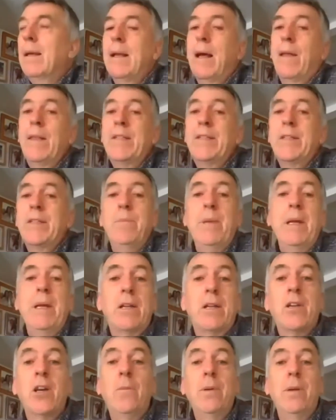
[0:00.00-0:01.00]
And this could mean
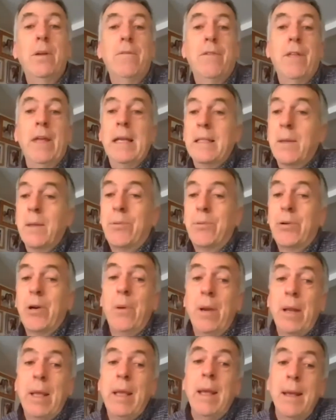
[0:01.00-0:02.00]
a couple of things, and
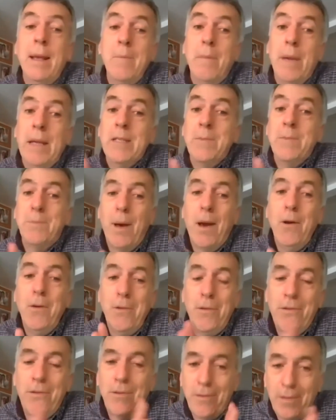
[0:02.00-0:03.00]
probably means
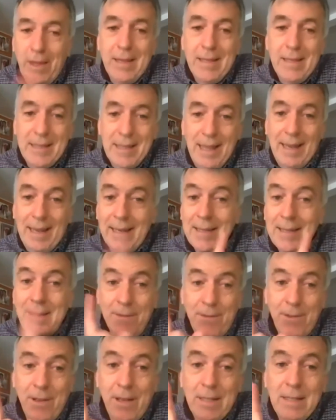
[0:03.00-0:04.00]
both these things.
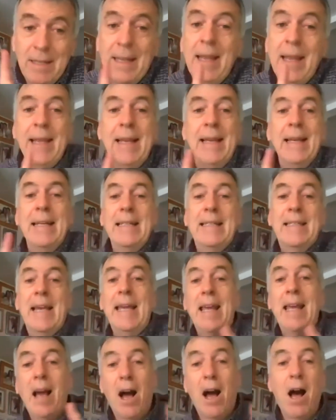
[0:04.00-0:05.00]
Firstly,
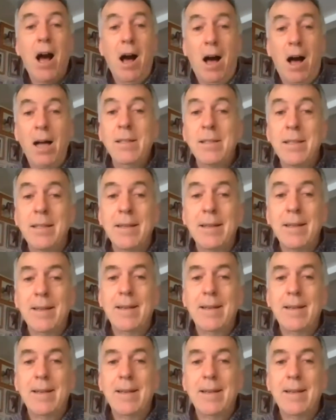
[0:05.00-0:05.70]
take heart